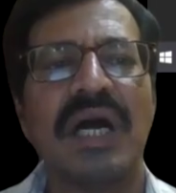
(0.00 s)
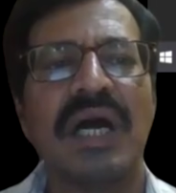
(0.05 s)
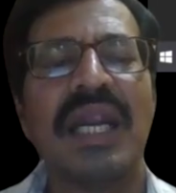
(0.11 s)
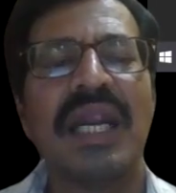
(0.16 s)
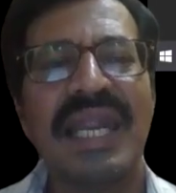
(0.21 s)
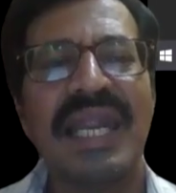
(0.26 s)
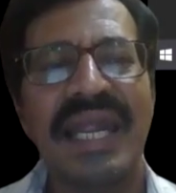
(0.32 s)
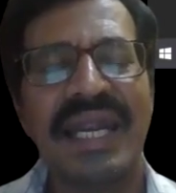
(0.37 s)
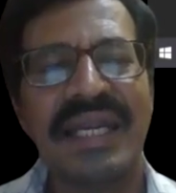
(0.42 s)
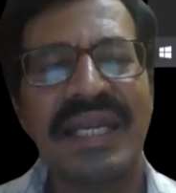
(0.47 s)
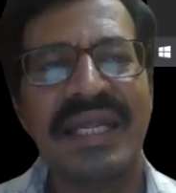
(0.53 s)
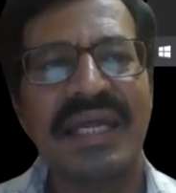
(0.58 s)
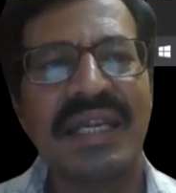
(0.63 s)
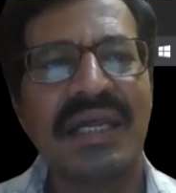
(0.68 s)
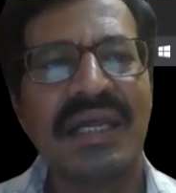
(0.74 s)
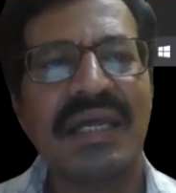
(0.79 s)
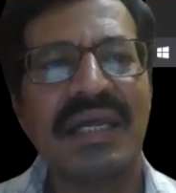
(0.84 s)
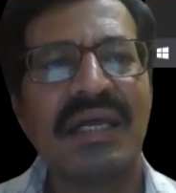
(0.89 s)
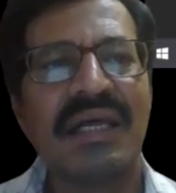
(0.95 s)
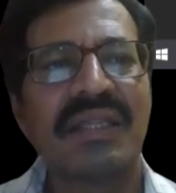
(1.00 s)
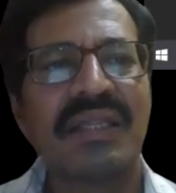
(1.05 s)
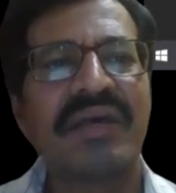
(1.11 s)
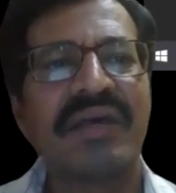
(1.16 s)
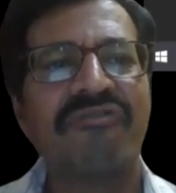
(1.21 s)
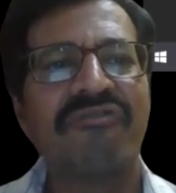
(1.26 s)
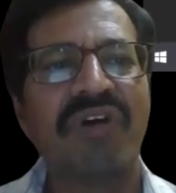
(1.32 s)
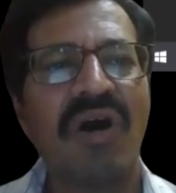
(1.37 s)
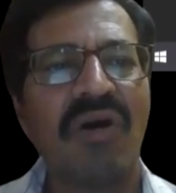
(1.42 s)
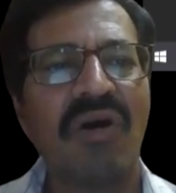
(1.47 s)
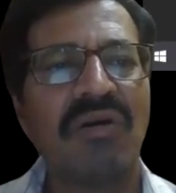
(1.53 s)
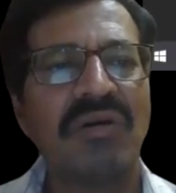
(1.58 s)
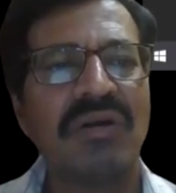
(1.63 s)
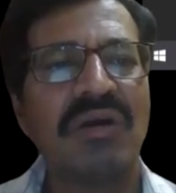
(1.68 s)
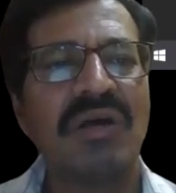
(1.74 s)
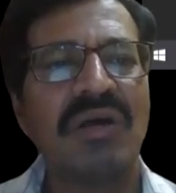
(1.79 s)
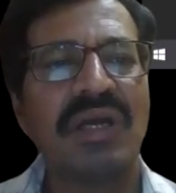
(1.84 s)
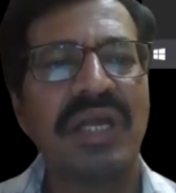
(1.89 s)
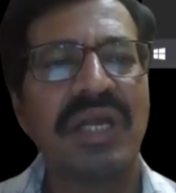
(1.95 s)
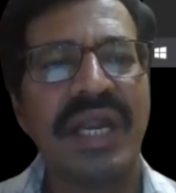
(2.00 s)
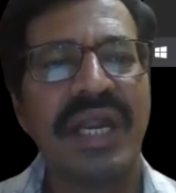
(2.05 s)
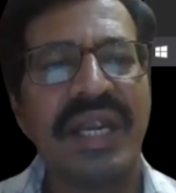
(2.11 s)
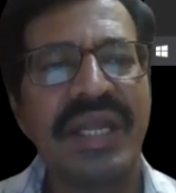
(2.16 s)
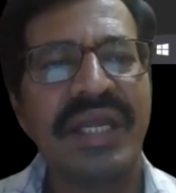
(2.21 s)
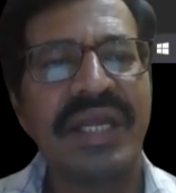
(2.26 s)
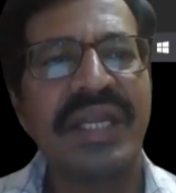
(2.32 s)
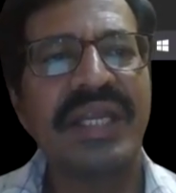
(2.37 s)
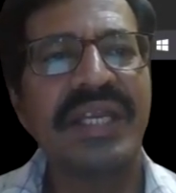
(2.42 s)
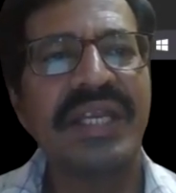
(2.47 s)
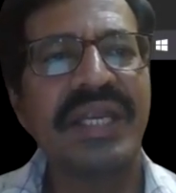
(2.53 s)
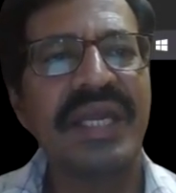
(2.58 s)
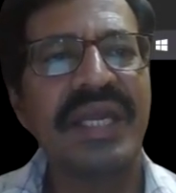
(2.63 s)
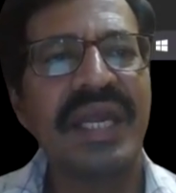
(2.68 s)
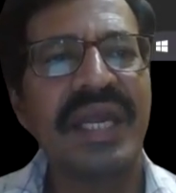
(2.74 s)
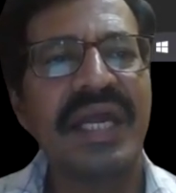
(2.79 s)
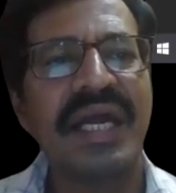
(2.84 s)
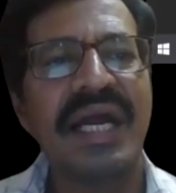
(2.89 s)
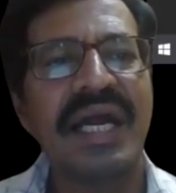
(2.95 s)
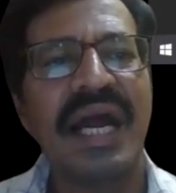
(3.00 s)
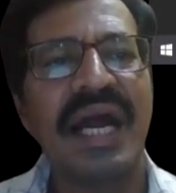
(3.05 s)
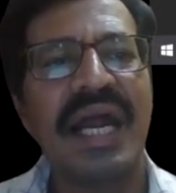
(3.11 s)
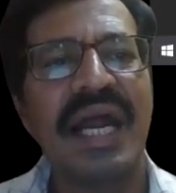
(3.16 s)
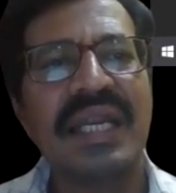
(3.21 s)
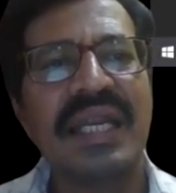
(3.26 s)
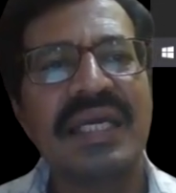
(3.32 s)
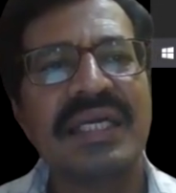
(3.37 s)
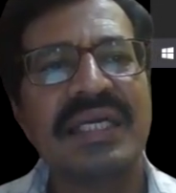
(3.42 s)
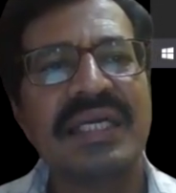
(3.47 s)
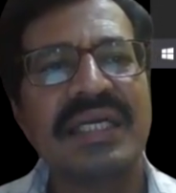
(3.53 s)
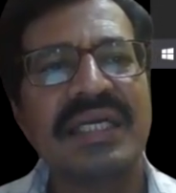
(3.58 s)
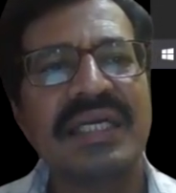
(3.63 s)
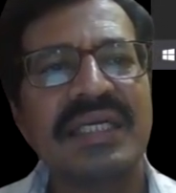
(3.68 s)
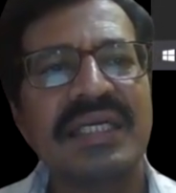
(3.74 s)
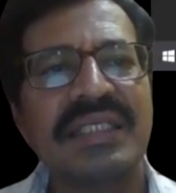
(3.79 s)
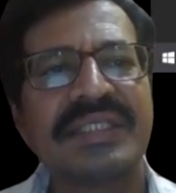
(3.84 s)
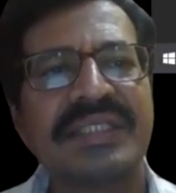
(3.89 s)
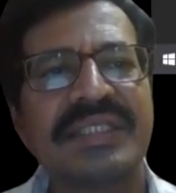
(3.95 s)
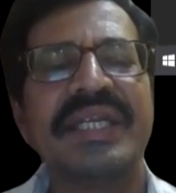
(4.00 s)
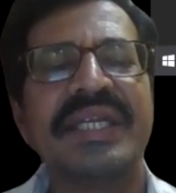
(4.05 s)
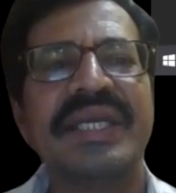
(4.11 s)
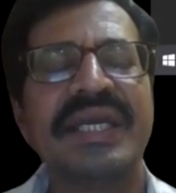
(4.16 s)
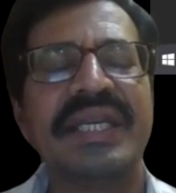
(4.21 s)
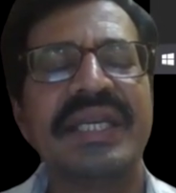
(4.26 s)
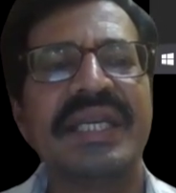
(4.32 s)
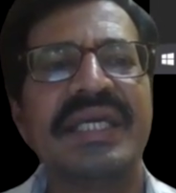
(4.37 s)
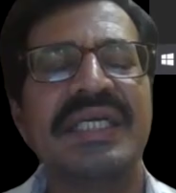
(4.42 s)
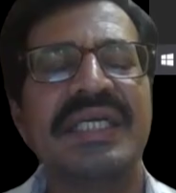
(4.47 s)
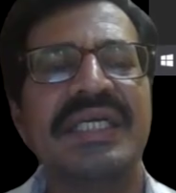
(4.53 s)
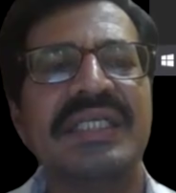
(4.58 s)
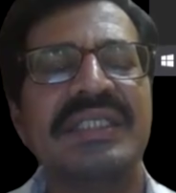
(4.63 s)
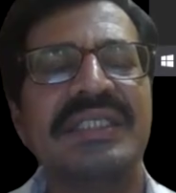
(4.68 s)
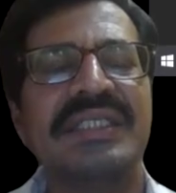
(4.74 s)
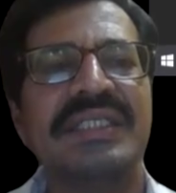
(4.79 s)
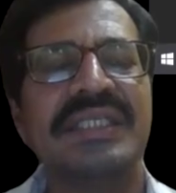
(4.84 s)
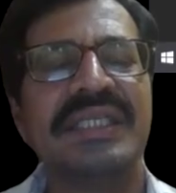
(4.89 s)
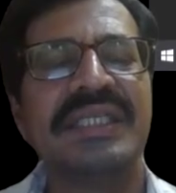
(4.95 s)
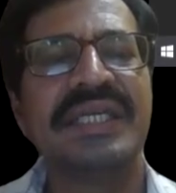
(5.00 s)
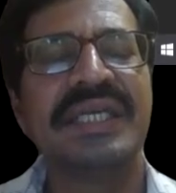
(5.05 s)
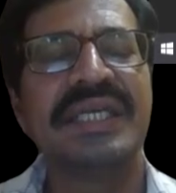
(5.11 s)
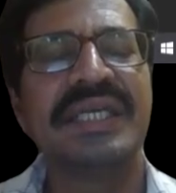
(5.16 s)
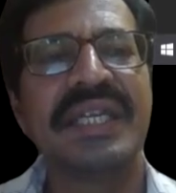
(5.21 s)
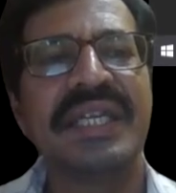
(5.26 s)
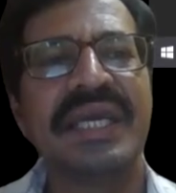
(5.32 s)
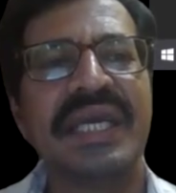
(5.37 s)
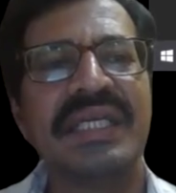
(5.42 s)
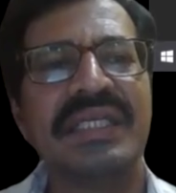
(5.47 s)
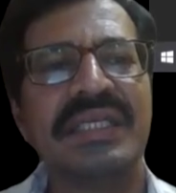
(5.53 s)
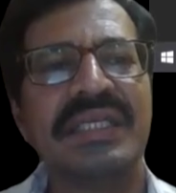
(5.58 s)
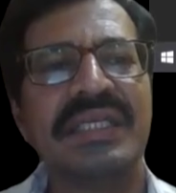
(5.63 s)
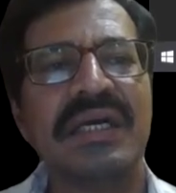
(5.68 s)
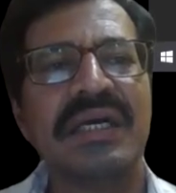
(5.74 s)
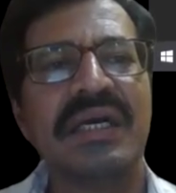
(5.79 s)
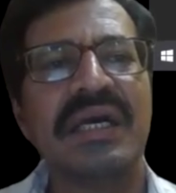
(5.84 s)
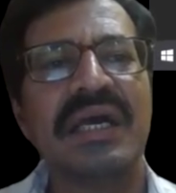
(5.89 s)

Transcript: And later they found aDNA and zDNA. zDNA is